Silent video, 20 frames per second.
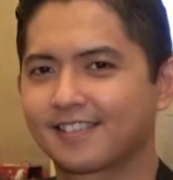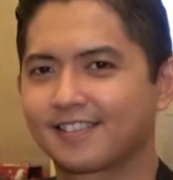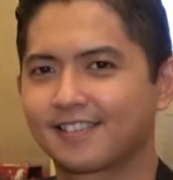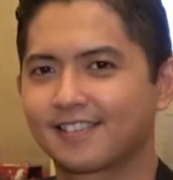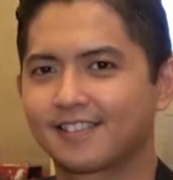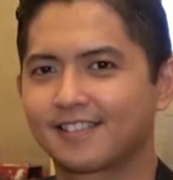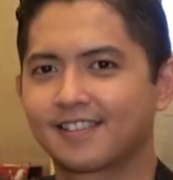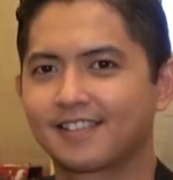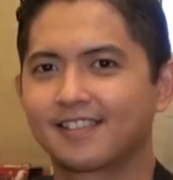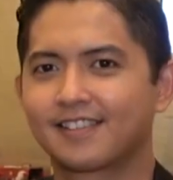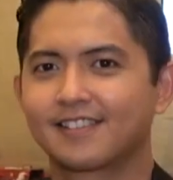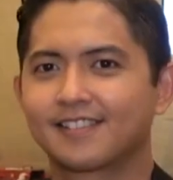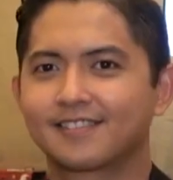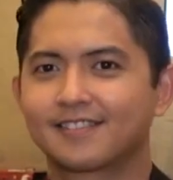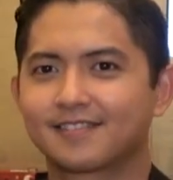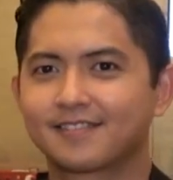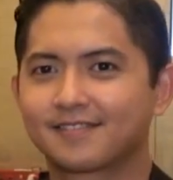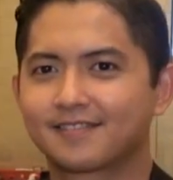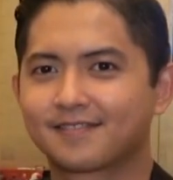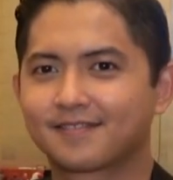
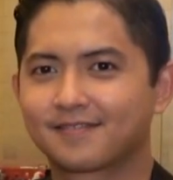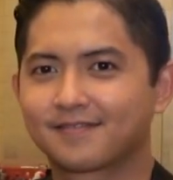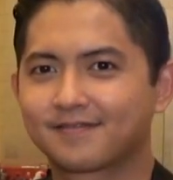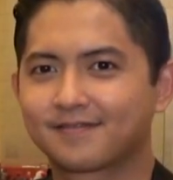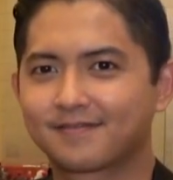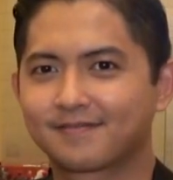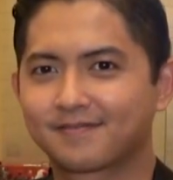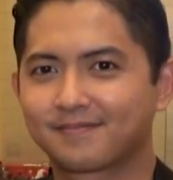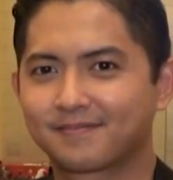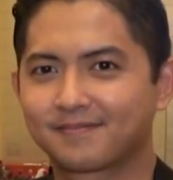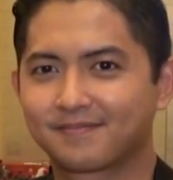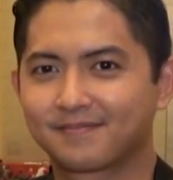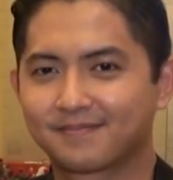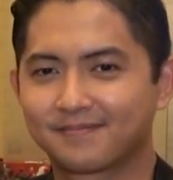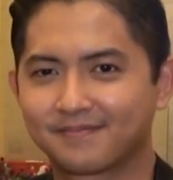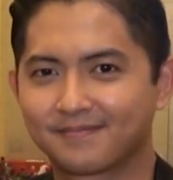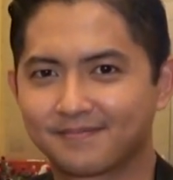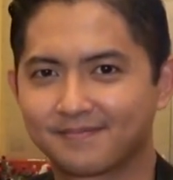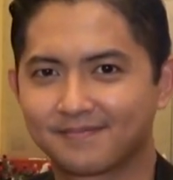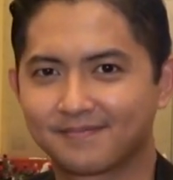
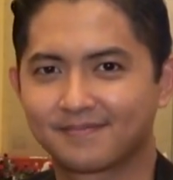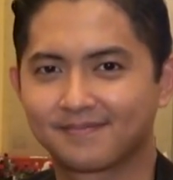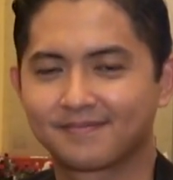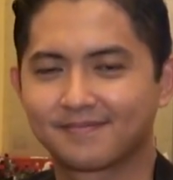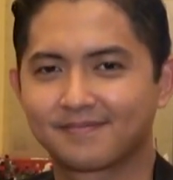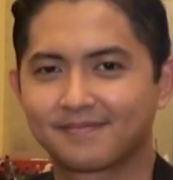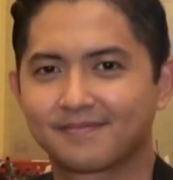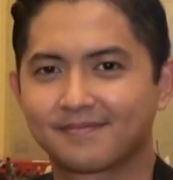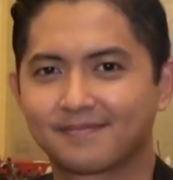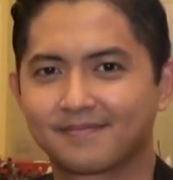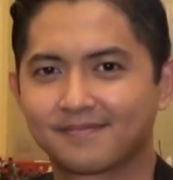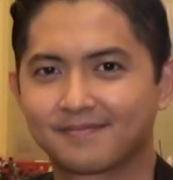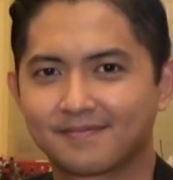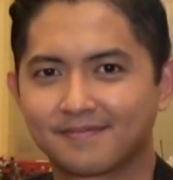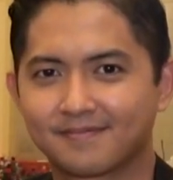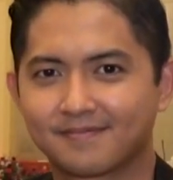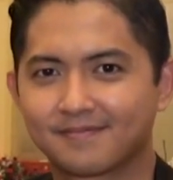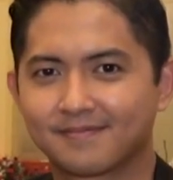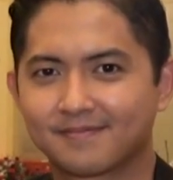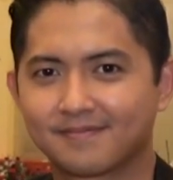
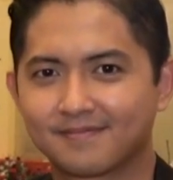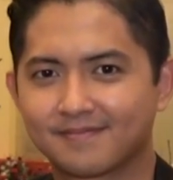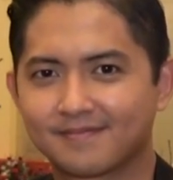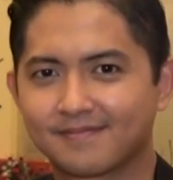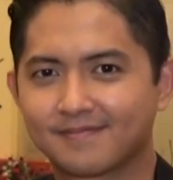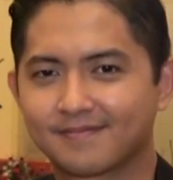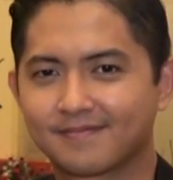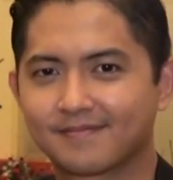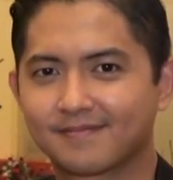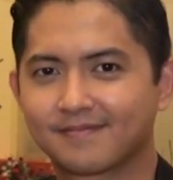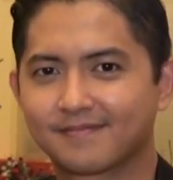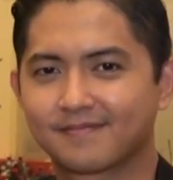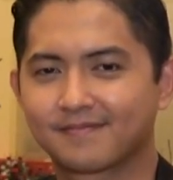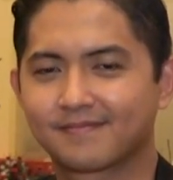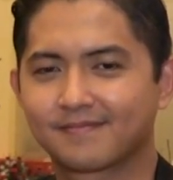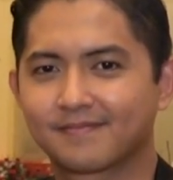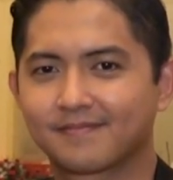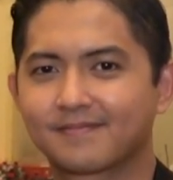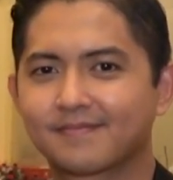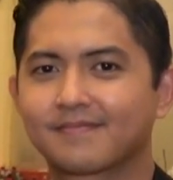
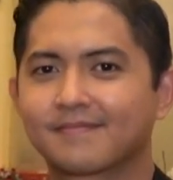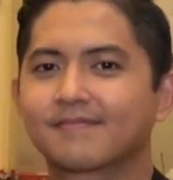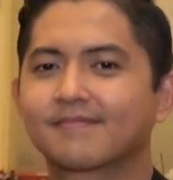(not speaking)